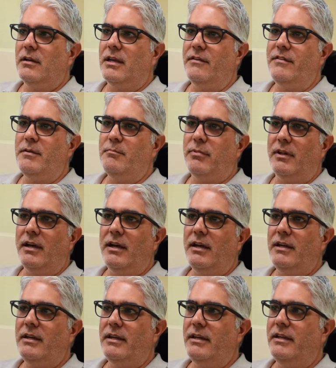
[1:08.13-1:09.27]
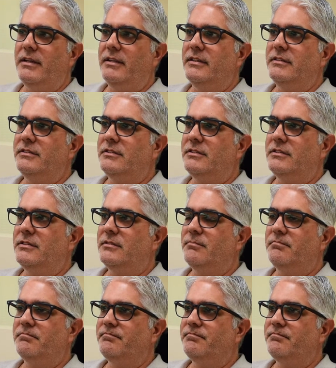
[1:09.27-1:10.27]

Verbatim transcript: giving blood is